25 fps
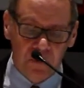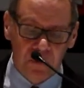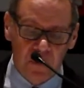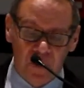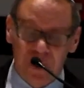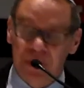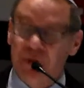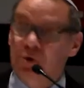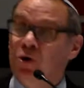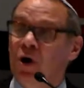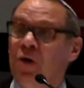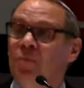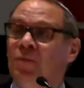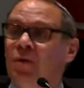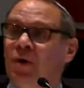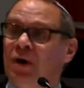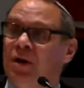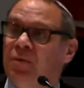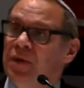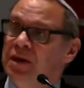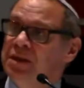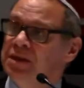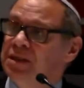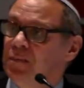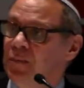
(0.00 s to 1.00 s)
Marie taught me what
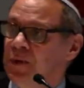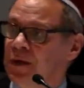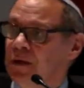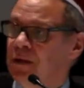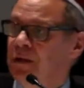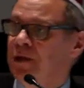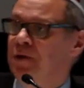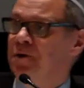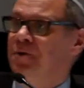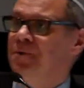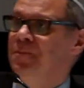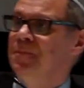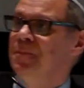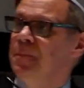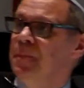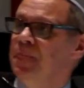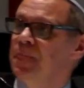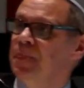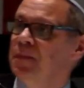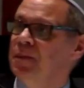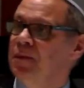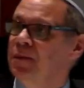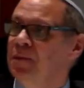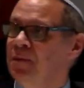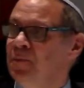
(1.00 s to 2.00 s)
it means to be a leader,
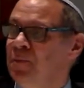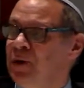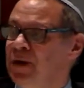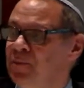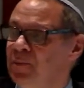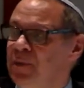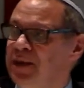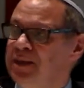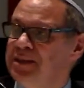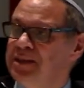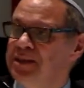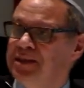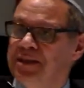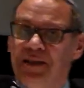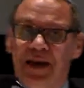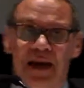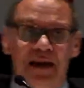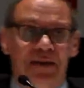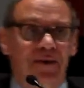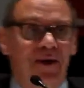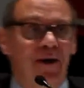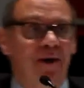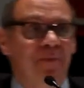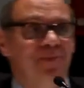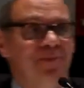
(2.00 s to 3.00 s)
what it means to
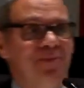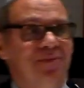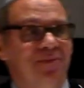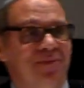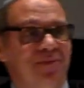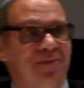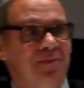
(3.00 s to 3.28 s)
stand up,